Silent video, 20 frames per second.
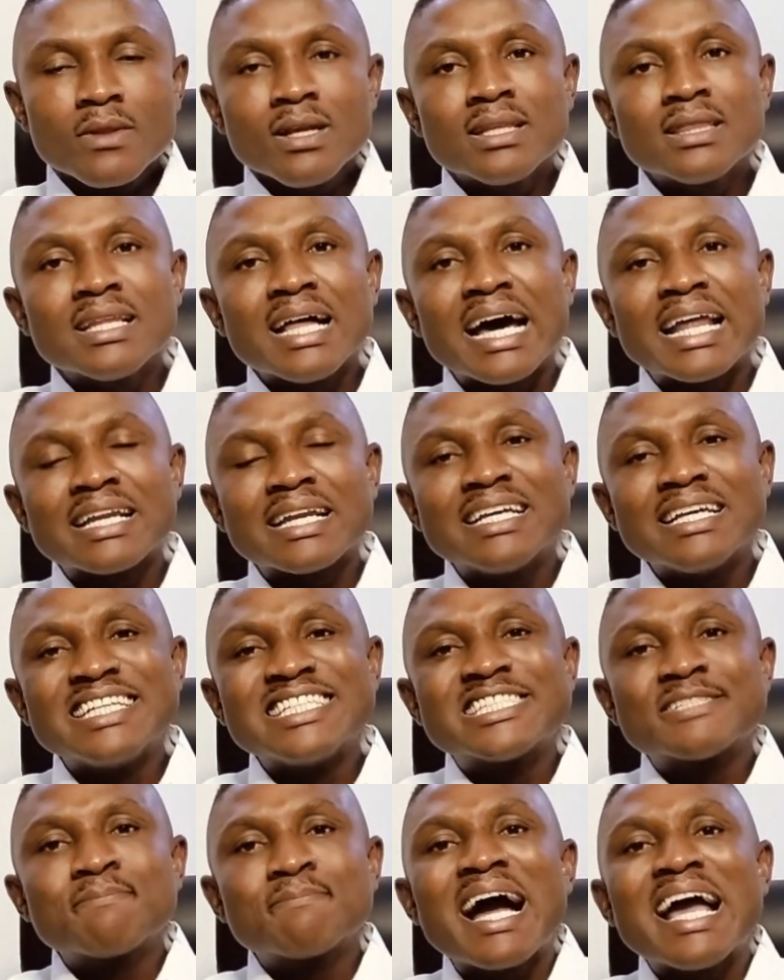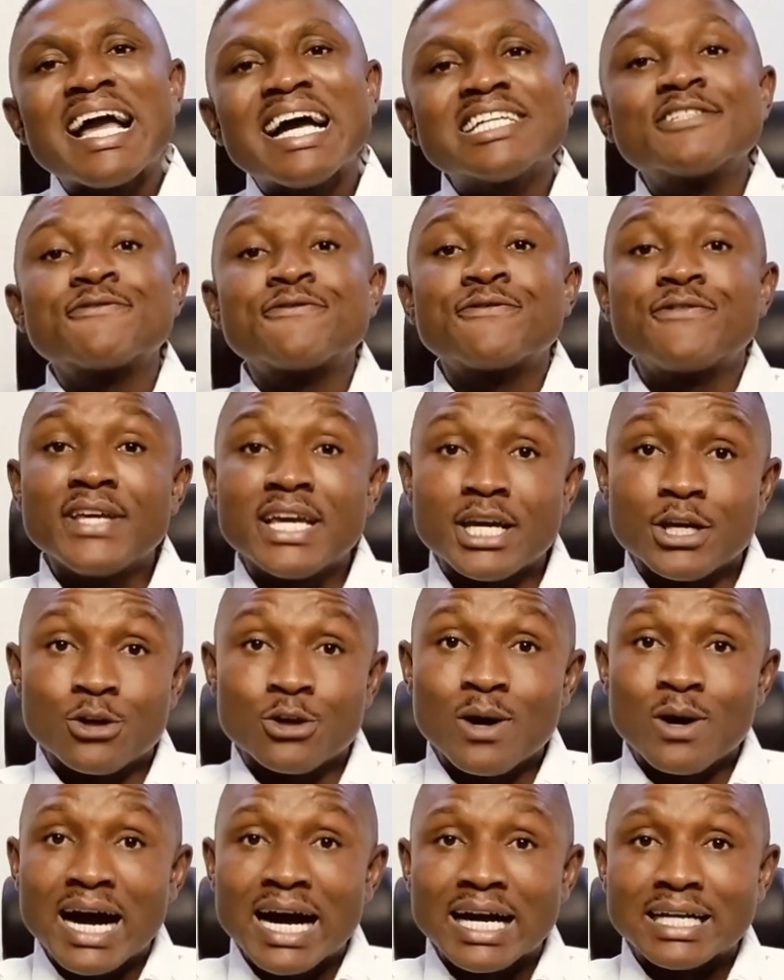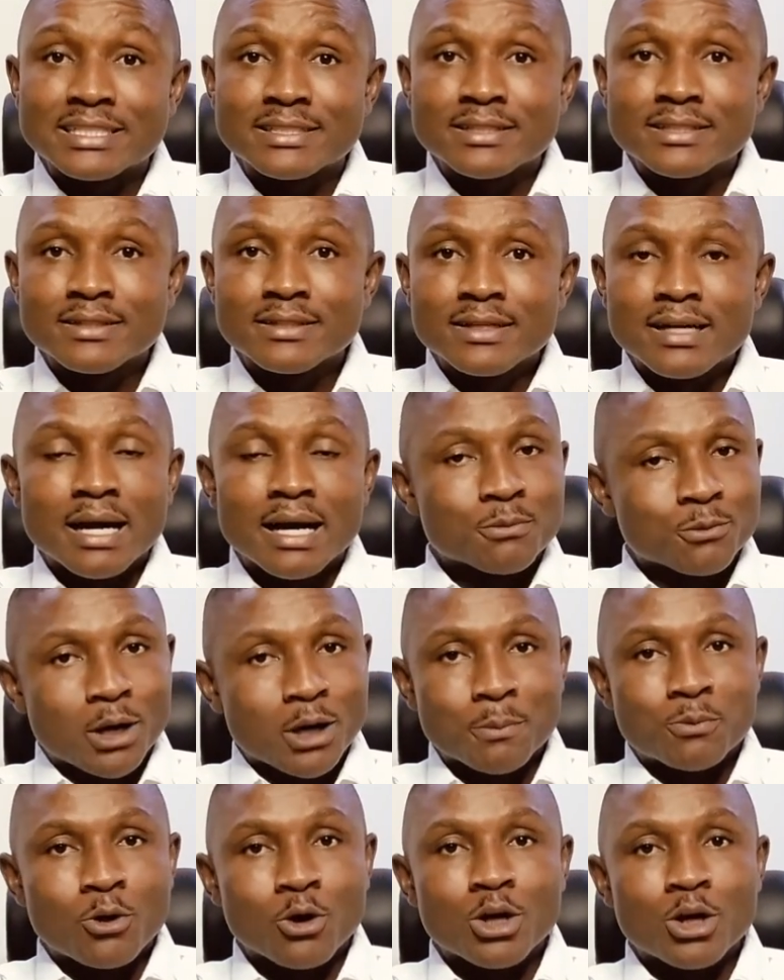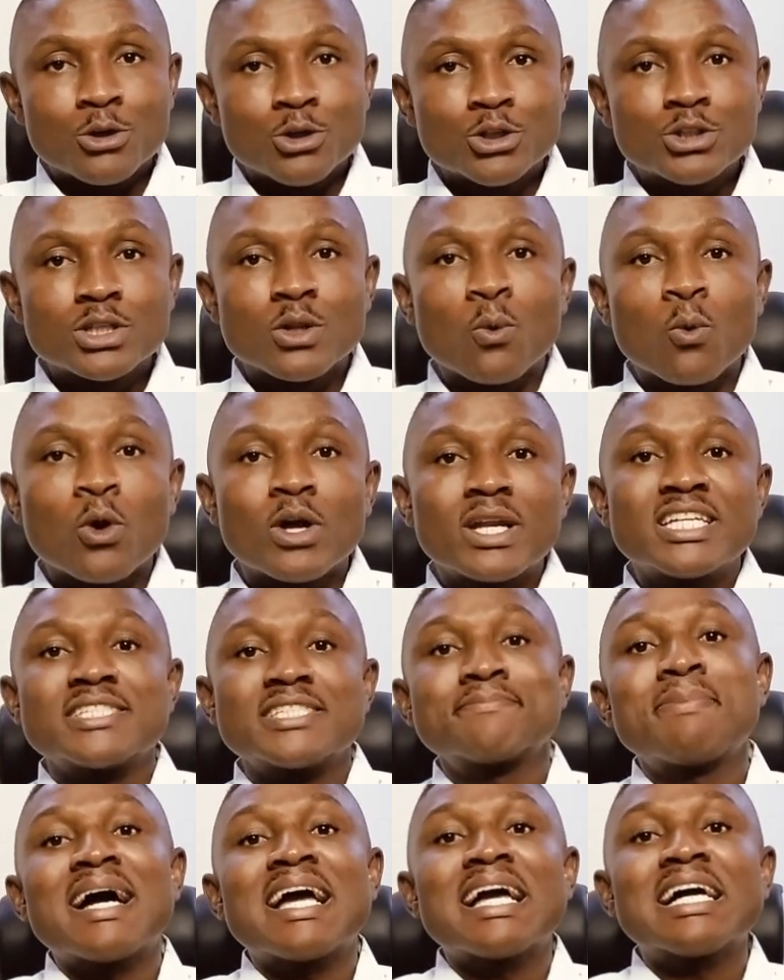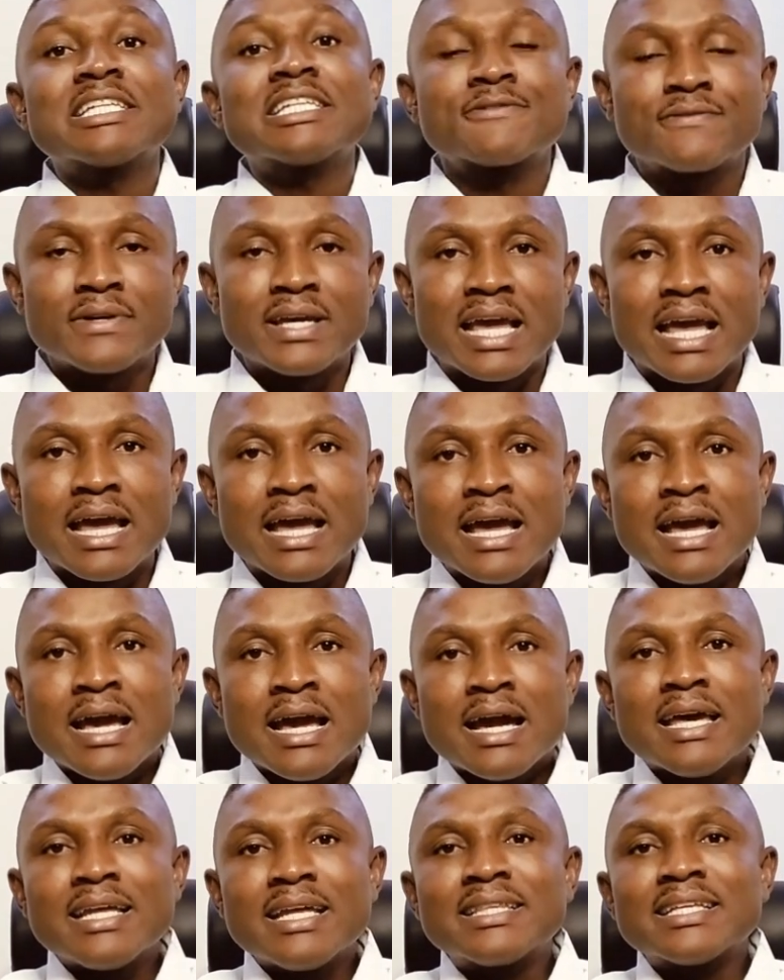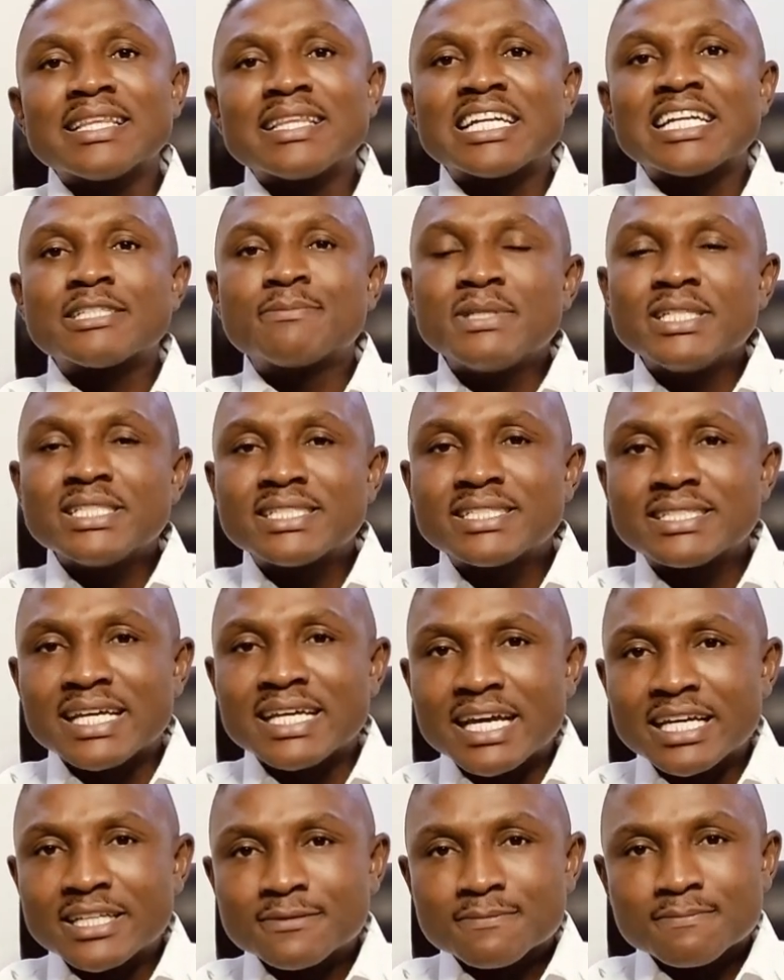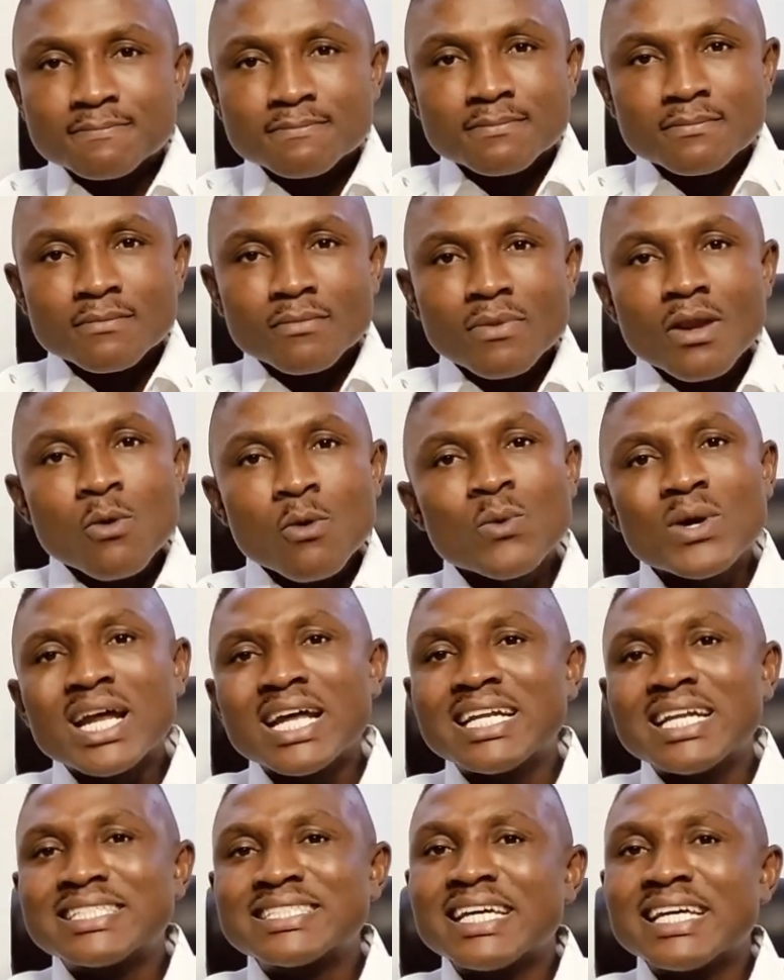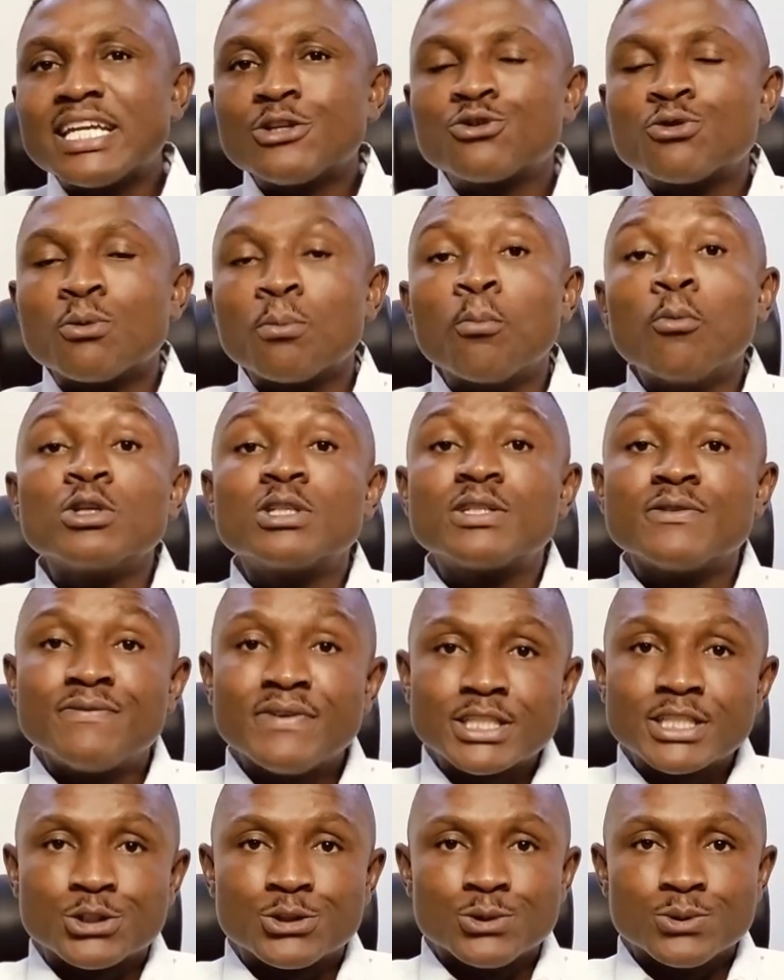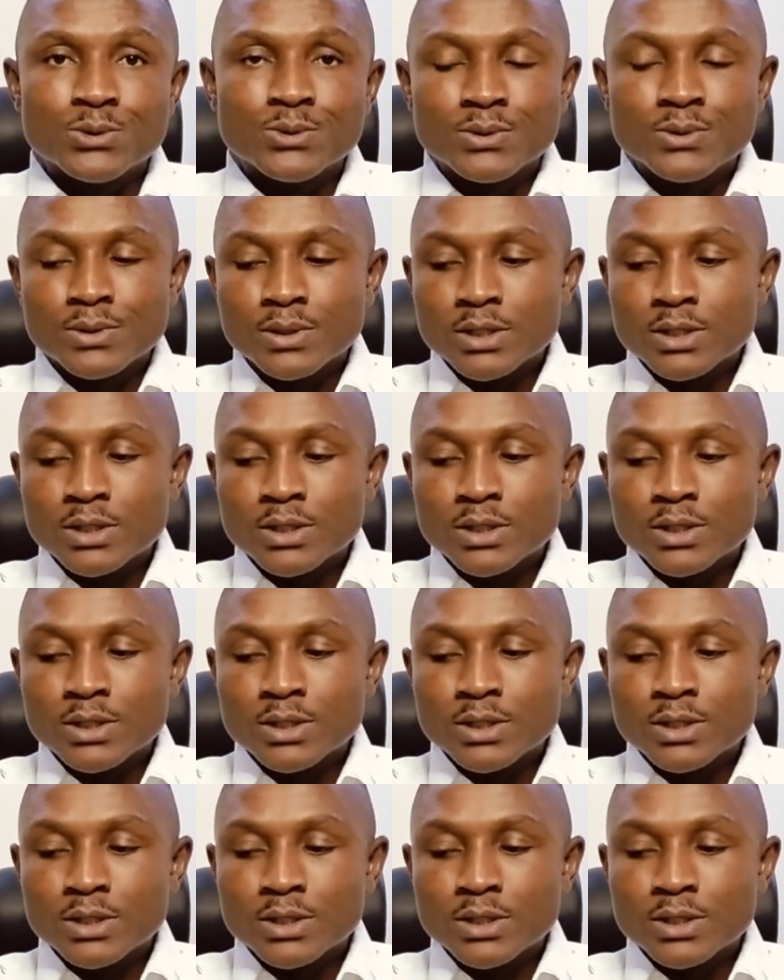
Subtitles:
that inspires fear in your heart, I'm using the word inspires fear. Anything that is being said, whether they said it to motivate you